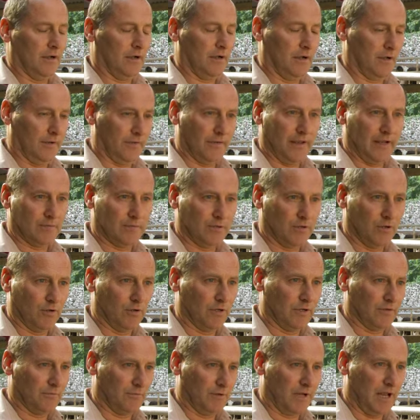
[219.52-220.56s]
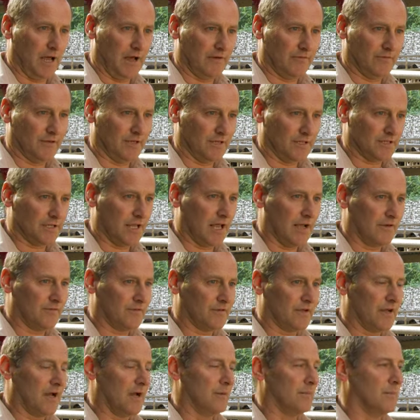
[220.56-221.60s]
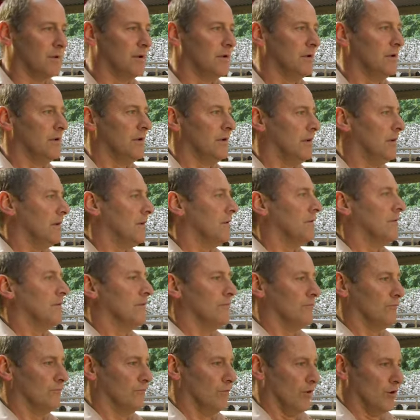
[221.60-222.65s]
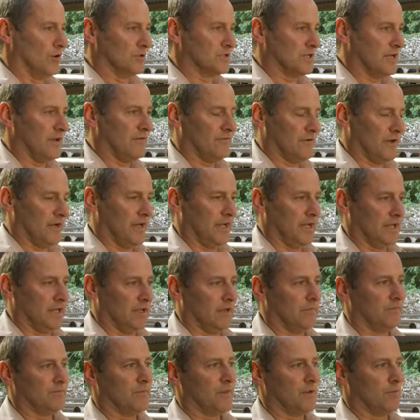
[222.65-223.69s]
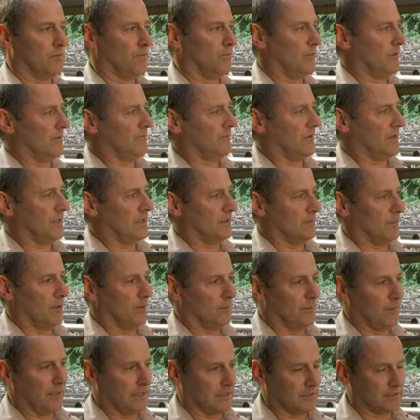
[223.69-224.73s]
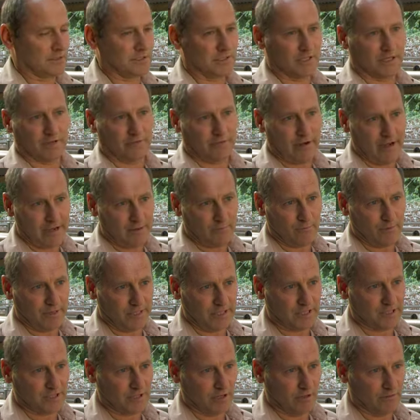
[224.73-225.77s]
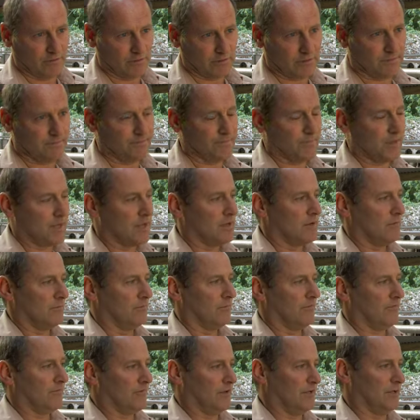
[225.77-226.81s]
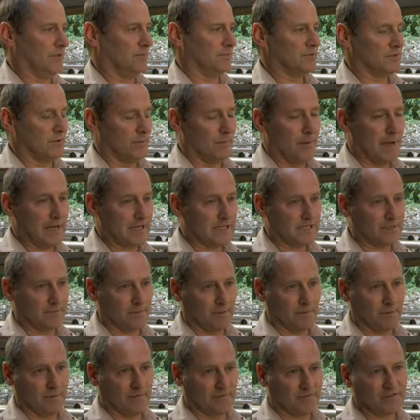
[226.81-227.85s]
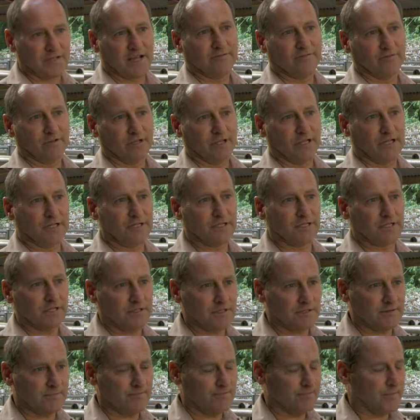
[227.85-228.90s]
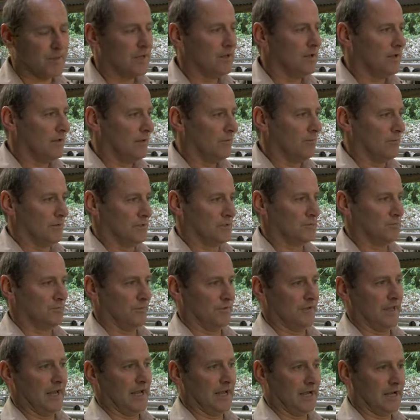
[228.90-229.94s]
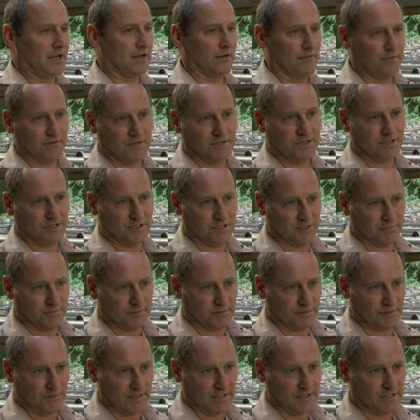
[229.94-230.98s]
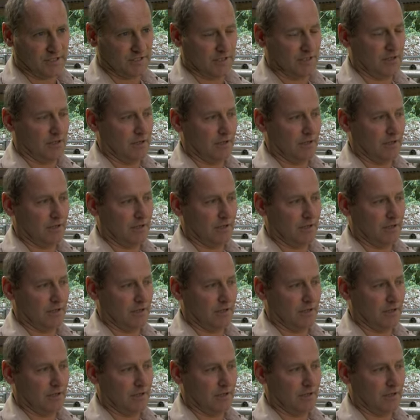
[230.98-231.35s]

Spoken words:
and that will all it will have in its lifetime. Rosé veal, we feed them on milk till they're 8 weeks old. We feed them to a maximum of 7 litres, which then encourages them to eat